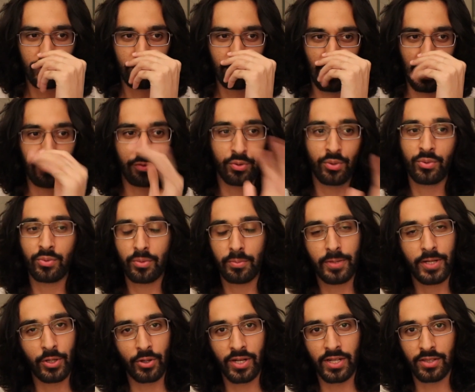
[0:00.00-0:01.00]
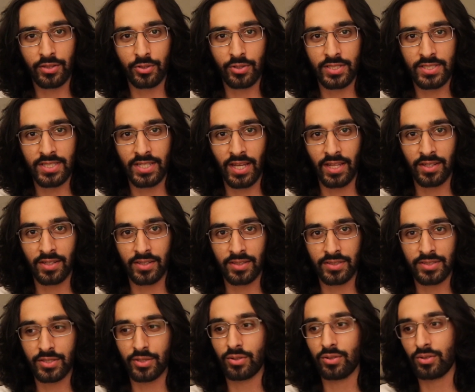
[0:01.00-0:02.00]
everyone will be going through it together,
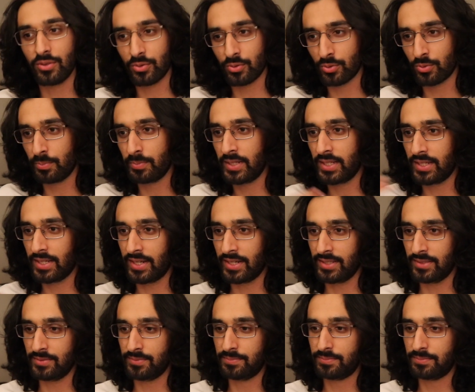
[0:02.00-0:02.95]
so it will be a,